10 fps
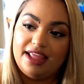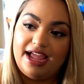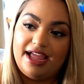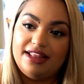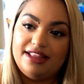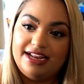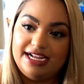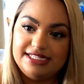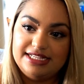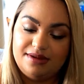And the
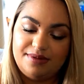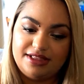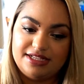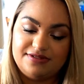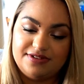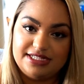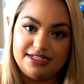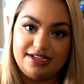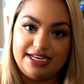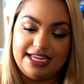nice thing about this
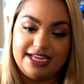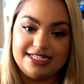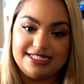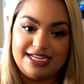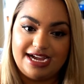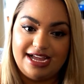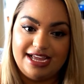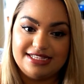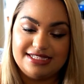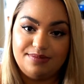facility is
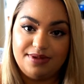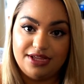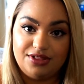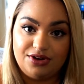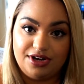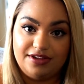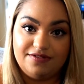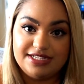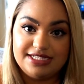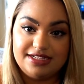that it's a big learning
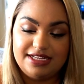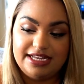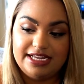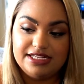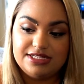facility,